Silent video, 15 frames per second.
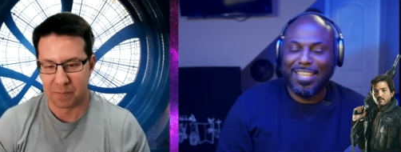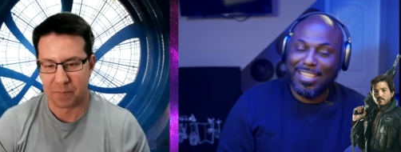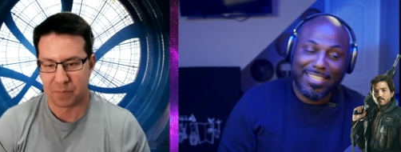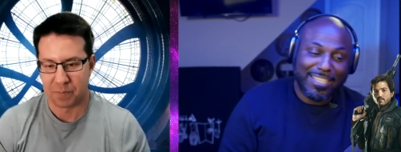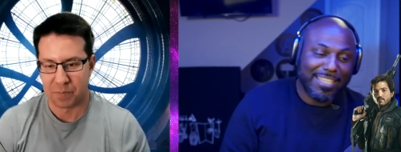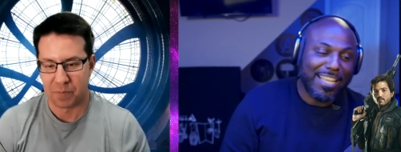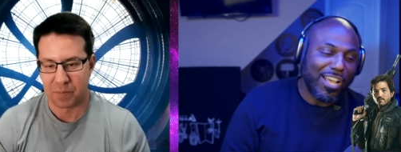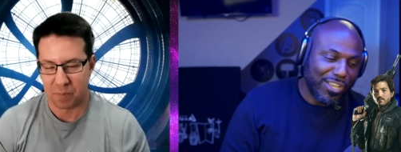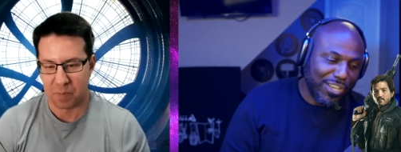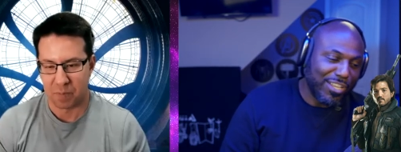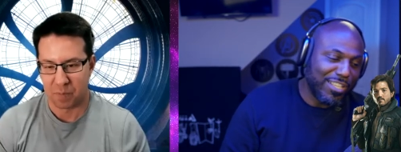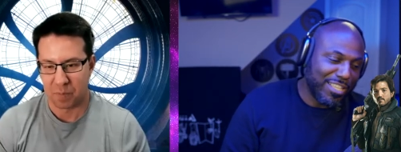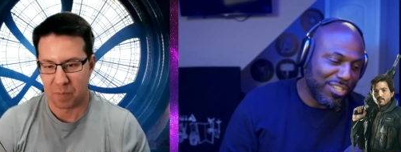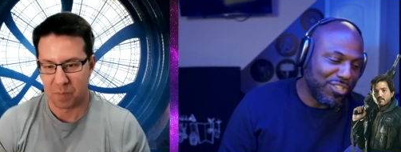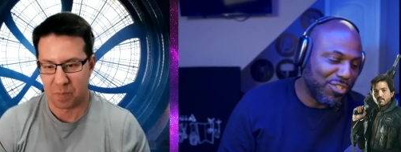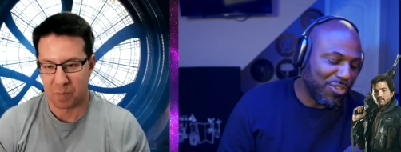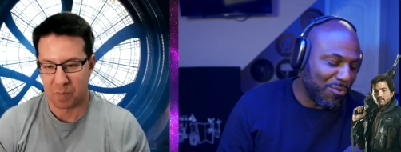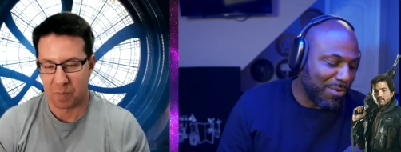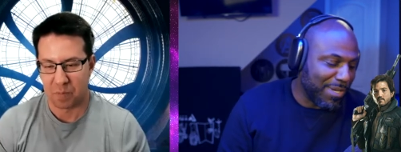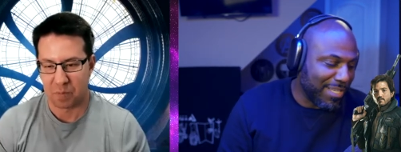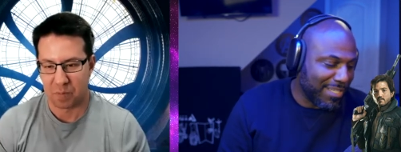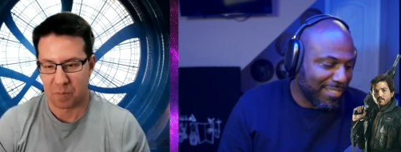Speaker 1: This is how good this
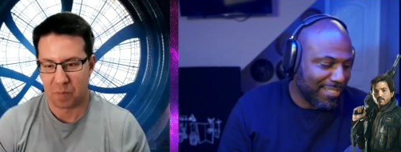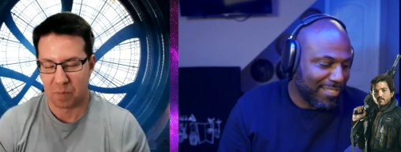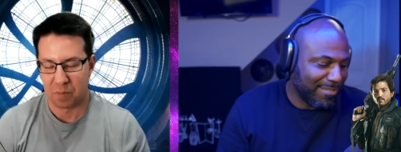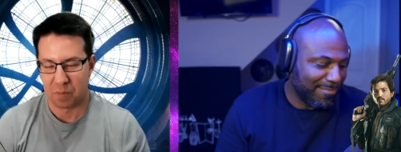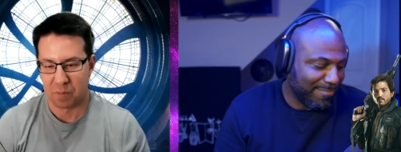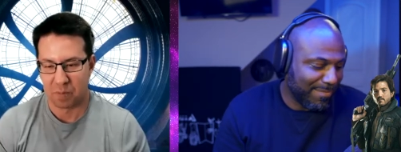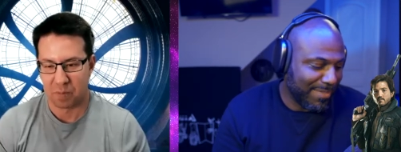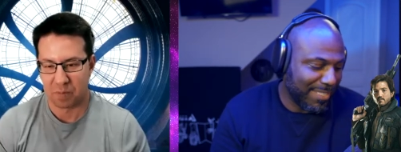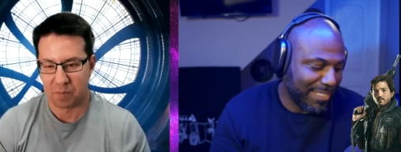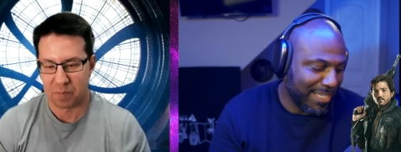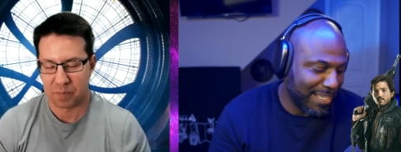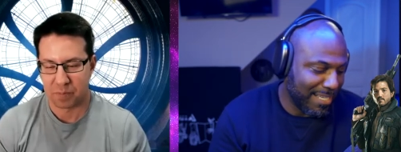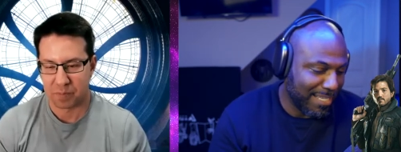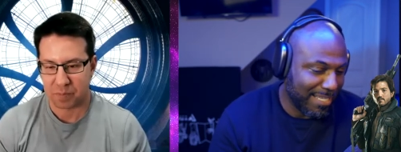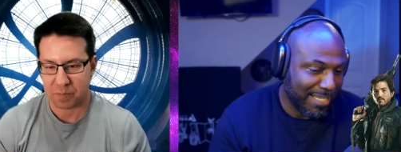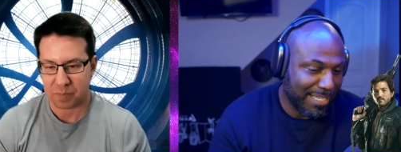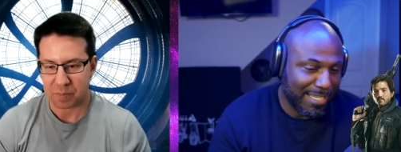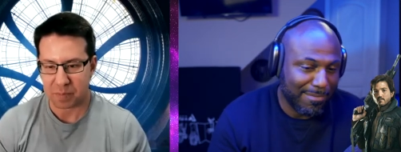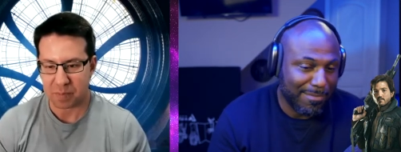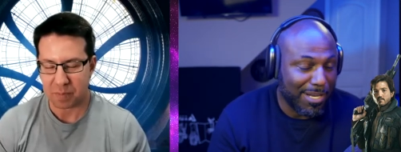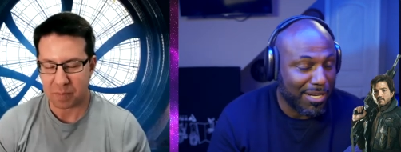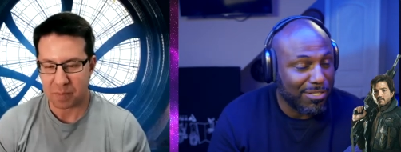show is.
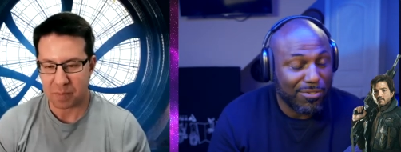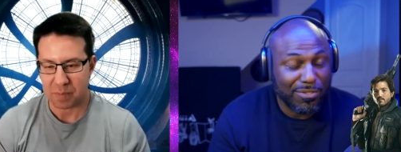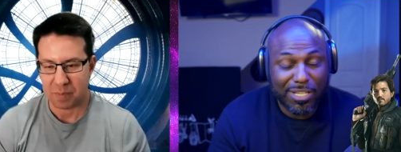Uh, let us know